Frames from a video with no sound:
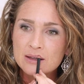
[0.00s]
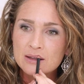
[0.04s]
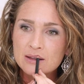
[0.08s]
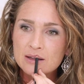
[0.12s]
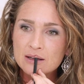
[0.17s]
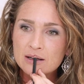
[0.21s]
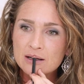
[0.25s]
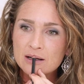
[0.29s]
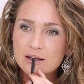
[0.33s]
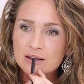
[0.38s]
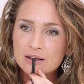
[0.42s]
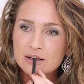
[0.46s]

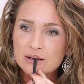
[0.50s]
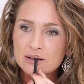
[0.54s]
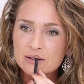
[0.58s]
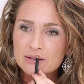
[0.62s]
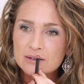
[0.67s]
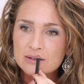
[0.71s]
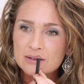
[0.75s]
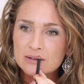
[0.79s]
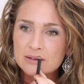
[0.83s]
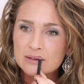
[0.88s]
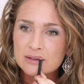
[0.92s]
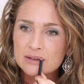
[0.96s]
the
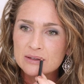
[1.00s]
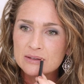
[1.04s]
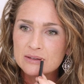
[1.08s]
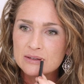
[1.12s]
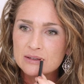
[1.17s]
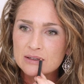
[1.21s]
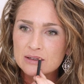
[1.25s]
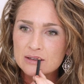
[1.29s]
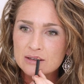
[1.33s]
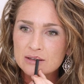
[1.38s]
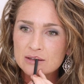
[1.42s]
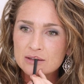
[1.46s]
colors.
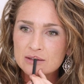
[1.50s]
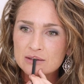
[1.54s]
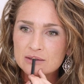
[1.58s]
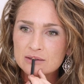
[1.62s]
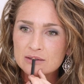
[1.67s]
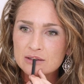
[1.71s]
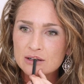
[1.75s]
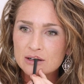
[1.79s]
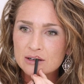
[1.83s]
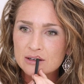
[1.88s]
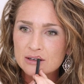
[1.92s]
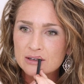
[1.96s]
This is
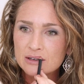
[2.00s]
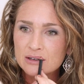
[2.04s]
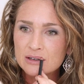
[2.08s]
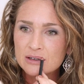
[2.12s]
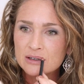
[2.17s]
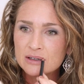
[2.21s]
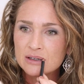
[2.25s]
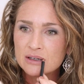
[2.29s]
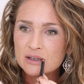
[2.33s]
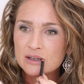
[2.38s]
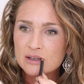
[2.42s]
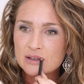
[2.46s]

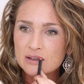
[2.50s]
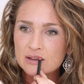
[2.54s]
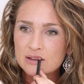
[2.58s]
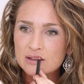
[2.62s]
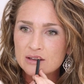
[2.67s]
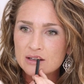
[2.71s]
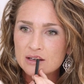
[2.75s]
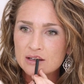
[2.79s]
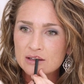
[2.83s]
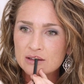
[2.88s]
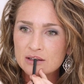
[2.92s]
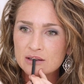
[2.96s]
darker
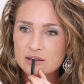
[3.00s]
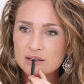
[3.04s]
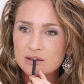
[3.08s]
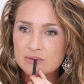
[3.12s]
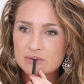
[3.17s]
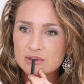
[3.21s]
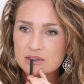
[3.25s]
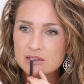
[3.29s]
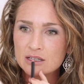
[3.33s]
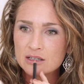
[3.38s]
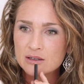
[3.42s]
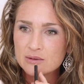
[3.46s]
than the
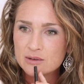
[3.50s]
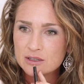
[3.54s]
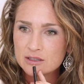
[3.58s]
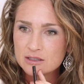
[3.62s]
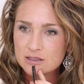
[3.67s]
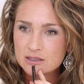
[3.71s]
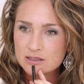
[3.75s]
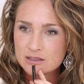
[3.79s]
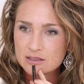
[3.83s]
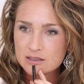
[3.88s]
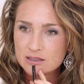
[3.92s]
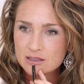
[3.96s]
lipstick,
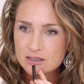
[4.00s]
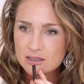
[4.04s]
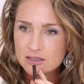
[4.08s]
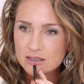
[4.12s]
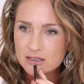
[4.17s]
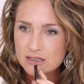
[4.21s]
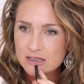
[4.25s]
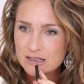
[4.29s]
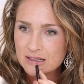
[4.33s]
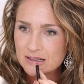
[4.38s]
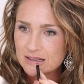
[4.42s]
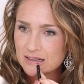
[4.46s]
which is
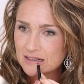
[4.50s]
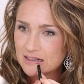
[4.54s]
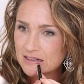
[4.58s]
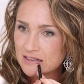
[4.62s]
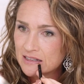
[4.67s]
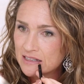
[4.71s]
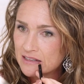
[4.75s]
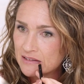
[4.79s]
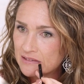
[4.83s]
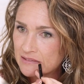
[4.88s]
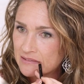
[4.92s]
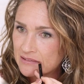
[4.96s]
uh,
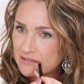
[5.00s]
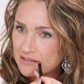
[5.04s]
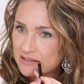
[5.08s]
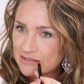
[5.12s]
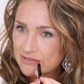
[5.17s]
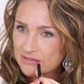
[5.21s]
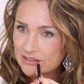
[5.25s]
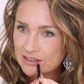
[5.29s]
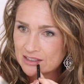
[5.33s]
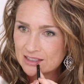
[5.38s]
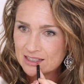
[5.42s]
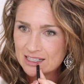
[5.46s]
great
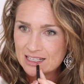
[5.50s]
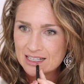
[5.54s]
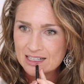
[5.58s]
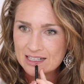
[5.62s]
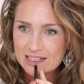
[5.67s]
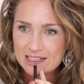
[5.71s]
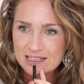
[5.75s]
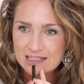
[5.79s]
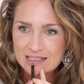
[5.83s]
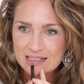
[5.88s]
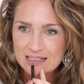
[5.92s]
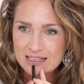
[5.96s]
for a
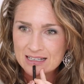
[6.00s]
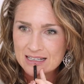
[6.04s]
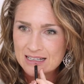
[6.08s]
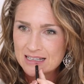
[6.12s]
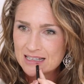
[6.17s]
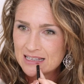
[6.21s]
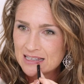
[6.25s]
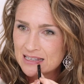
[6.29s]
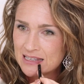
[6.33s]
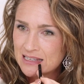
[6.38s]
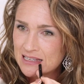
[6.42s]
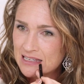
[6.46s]
liner.
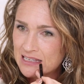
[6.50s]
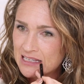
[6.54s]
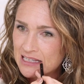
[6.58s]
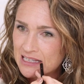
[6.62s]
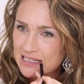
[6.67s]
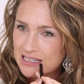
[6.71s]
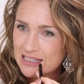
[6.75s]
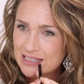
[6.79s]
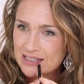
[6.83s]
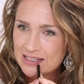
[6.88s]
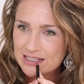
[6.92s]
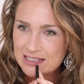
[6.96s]

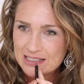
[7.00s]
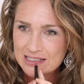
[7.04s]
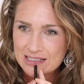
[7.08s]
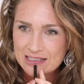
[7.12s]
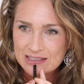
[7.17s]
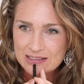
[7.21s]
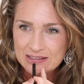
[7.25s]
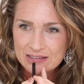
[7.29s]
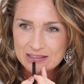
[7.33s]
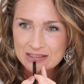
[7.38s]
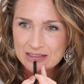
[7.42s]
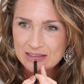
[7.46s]
You can
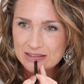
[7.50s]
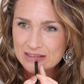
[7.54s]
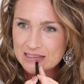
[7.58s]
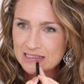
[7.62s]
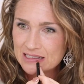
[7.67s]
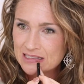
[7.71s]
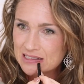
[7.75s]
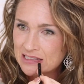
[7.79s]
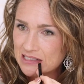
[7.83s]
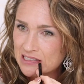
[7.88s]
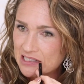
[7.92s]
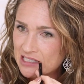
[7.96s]
go a little
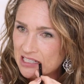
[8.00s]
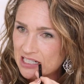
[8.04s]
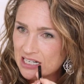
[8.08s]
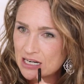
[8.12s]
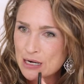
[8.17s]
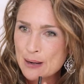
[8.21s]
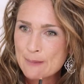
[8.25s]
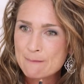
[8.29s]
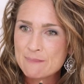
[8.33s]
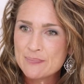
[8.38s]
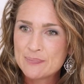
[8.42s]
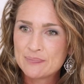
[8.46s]
bit
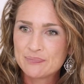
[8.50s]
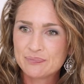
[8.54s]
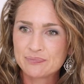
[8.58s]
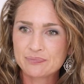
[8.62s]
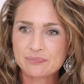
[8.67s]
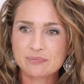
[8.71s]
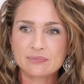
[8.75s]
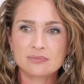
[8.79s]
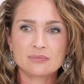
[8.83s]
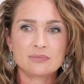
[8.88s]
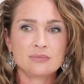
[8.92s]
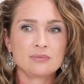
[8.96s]
darker
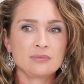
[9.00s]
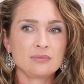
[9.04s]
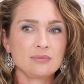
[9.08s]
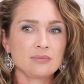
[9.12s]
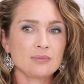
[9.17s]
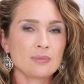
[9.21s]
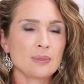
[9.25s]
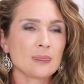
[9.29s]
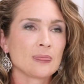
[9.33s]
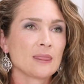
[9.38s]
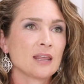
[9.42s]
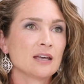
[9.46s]

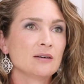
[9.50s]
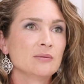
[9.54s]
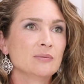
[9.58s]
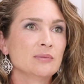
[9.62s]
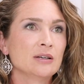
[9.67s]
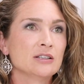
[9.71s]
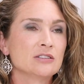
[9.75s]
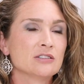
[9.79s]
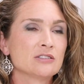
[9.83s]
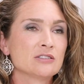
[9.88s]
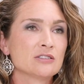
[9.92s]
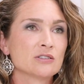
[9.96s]

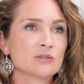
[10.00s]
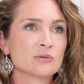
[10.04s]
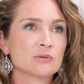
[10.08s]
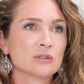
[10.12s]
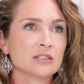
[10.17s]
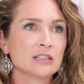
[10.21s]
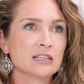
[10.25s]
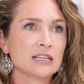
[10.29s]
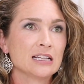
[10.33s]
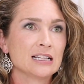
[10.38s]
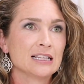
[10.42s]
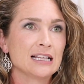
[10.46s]
but just a
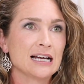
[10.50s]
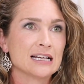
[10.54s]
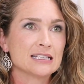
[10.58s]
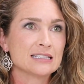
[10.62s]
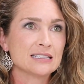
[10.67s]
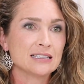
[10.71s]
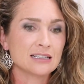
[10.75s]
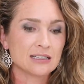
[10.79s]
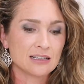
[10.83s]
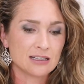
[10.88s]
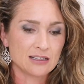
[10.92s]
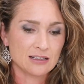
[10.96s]
really
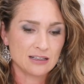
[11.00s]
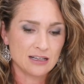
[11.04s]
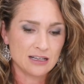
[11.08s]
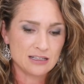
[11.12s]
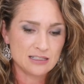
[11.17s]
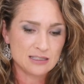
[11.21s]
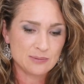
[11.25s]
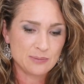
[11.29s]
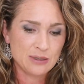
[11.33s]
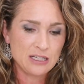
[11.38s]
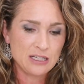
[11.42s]
classic, nice